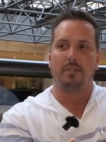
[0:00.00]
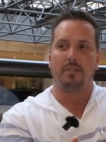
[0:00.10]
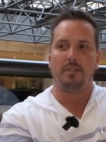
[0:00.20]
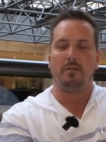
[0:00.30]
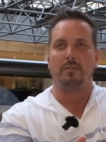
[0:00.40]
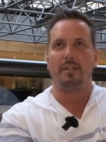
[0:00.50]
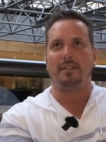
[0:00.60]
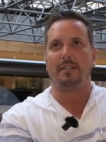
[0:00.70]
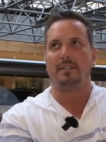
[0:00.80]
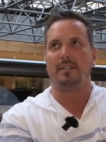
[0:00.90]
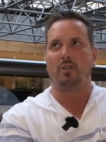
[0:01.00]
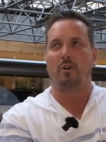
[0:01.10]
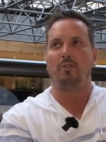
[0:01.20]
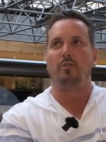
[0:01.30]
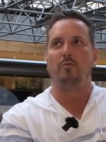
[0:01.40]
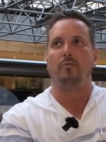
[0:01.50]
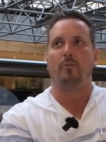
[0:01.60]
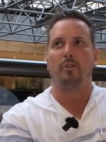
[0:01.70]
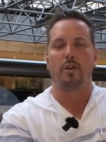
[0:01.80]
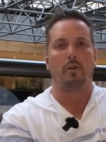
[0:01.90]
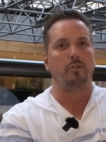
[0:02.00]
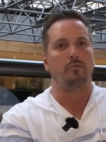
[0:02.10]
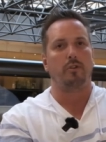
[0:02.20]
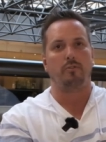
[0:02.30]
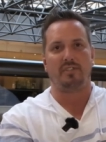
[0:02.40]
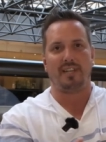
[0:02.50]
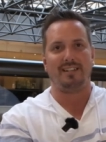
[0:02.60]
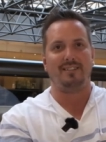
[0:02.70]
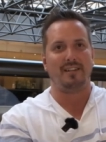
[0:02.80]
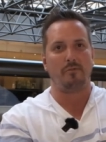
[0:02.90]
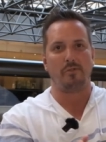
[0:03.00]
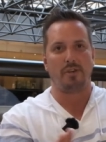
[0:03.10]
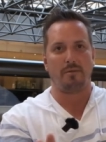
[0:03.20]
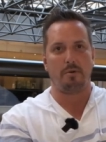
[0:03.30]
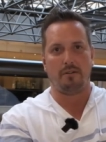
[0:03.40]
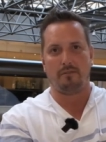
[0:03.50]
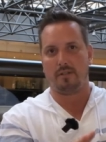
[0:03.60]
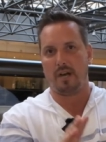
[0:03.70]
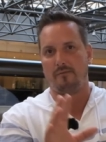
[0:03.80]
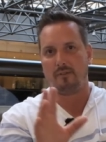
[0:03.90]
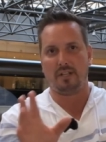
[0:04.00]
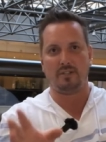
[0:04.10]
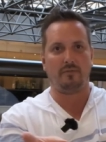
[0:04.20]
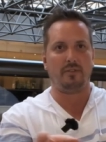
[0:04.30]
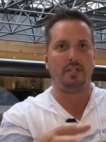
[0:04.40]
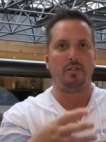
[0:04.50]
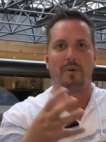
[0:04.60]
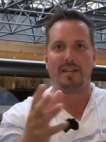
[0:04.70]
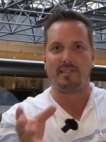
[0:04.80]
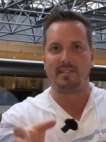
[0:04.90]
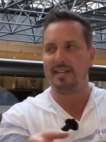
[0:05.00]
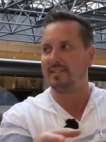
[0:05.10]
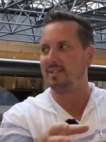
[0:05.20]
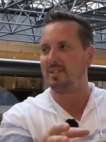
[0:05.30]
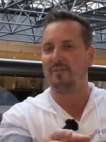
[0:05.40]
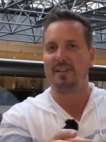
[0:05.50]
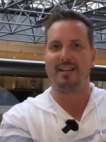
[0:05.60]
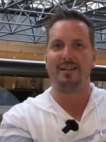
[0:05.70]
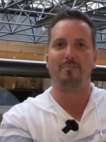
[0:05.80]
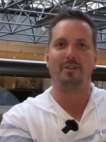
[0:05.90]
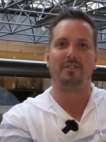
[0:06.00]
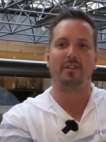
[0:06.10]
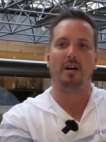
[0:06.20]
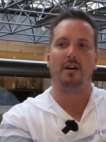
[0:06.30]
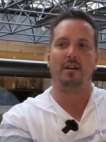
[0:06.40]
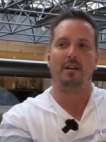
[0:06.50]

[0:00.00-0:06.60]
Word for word: you know, it, it, it's hard to for the young one to understand everything about uh, philosophy, the mindsets, and stuff like that. But uh,